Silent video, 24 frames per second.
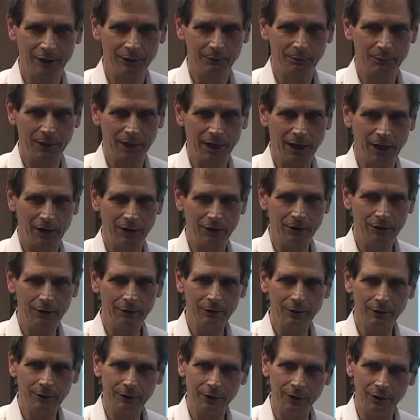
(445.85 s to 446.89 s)
But how do you
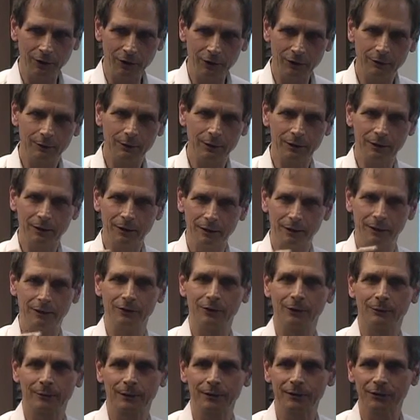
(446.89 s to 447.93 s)
know that you and Lydia
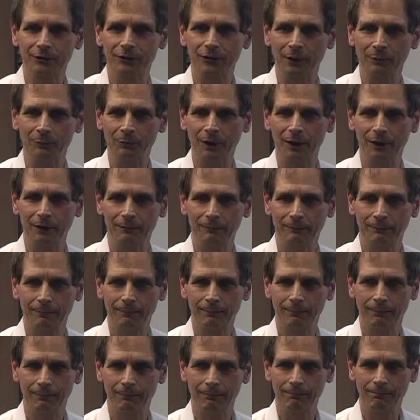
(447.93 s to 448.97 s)
don't write the same way?
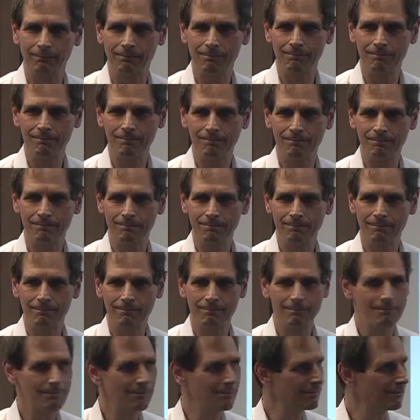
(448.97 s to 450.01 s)

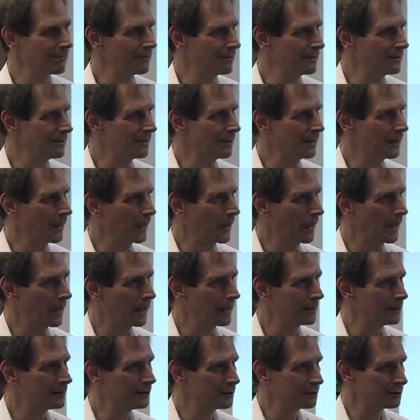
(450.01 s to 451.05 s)
It's not
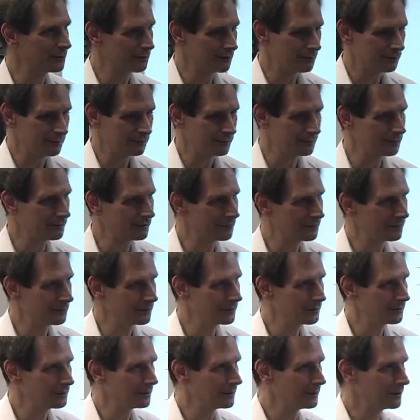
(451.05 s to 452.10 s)
mathematically
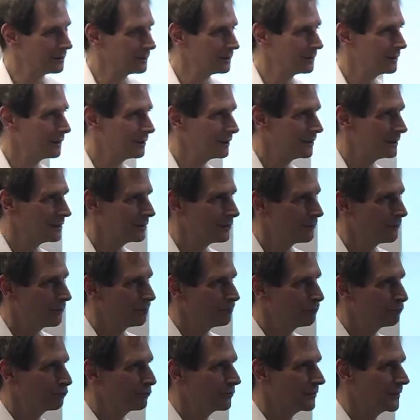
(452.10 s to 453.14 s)
verifiable.
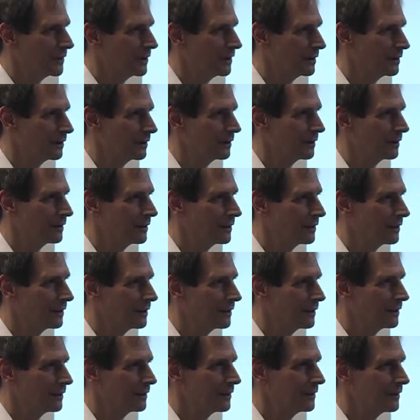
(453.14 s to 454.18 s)
That's just that.
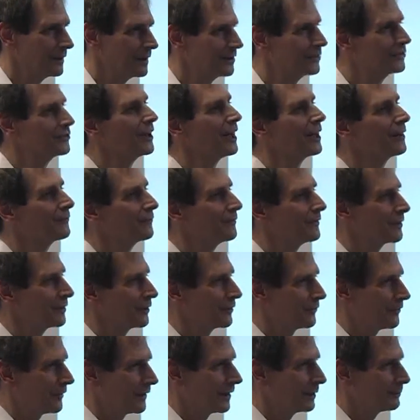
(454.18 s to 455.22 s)
It's not
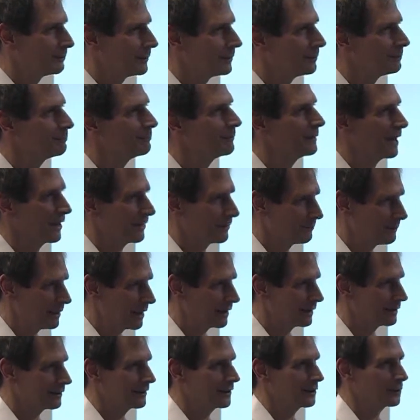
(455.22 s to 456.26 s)
verifiable
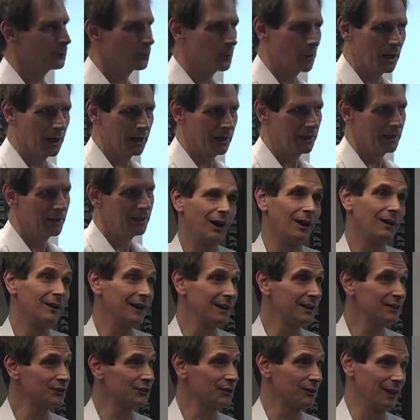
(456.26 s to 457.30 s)
mathematically, right. I'll
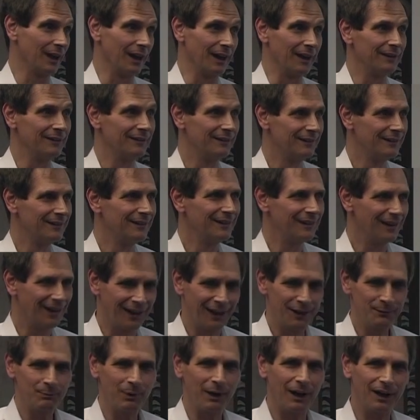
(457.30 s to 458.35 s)
answer that. A
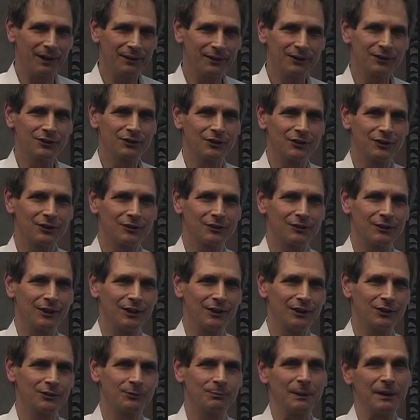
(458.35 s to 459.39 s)
hypothesis
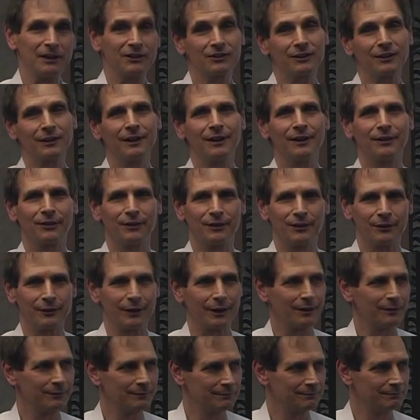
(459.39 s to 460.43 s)
is basically a
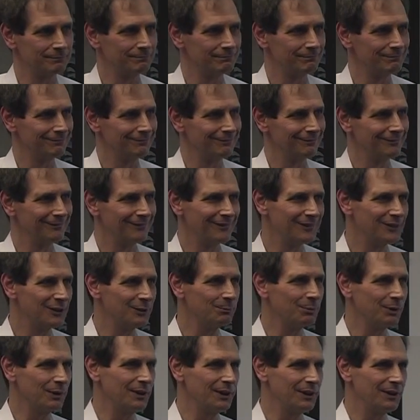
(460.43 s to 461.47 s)
theory. To
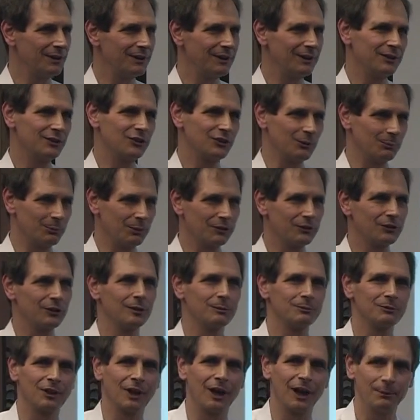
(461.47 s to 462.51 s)
put it in simple
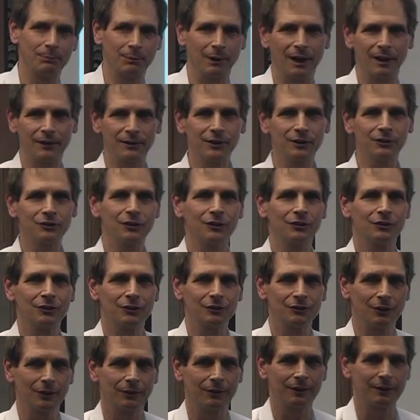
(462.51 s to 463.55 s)
terms, a hypothesis
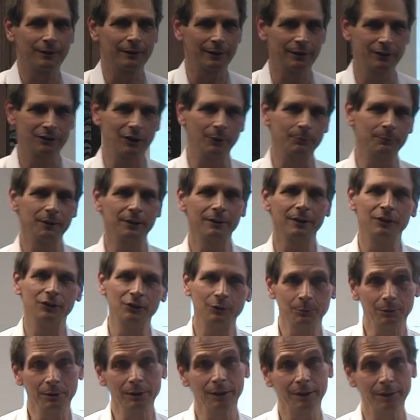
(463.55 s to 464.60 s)
is a theory, something that
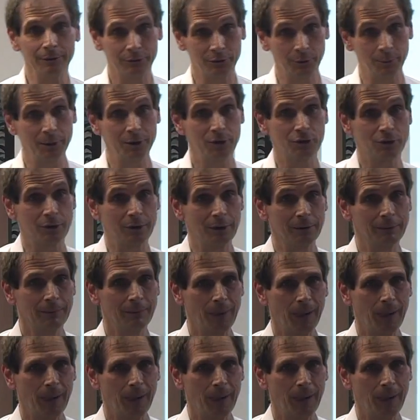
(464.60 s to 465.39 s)
you believe to be true.